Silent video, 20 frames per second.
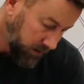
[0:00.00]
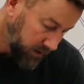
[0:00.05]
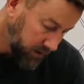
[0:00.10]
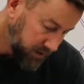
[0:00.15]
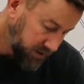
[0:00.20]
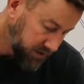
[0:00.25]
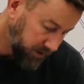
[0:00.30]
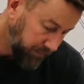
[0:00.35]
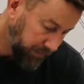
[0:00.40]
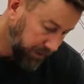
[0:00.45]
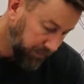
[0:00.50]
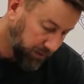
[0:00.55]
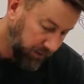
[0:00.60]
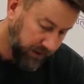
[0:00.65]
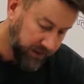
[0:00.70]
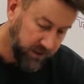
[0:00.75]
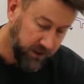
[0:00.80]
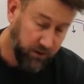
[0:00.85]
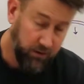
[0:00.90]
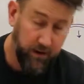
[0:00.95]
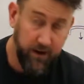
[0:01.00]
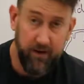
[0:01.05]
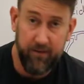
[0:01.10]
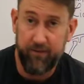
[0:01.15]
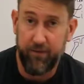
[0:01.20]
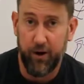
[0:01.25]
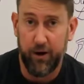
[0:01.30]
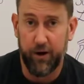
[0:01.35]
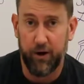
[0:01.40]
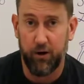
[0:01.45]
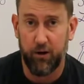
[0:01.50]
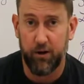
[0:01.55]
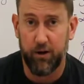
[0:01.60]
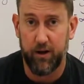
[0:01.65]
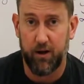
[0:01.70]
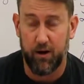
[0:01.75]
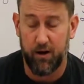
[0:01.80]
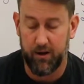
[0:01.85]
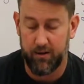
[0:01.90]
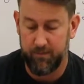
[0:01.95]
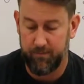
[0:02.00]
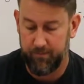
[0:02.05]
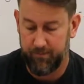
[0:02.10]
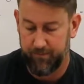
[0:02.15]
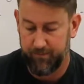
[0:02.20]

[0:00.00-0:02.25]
Some people like to create it very early on